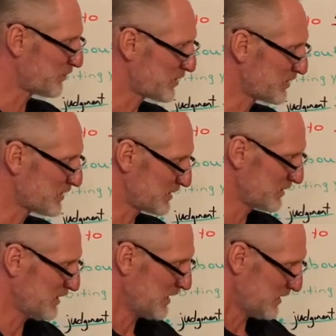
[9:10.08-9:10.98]
person?
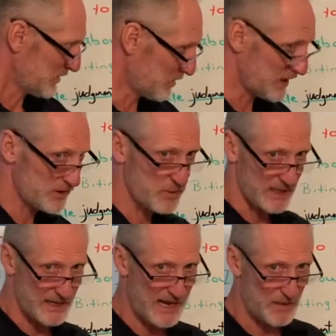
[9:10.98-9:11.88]
So here's
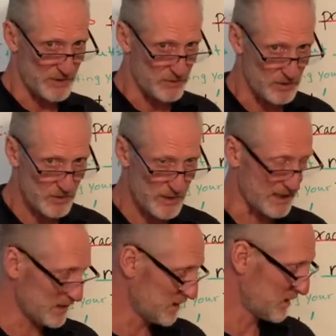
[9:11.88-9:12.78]
what can happen real quick.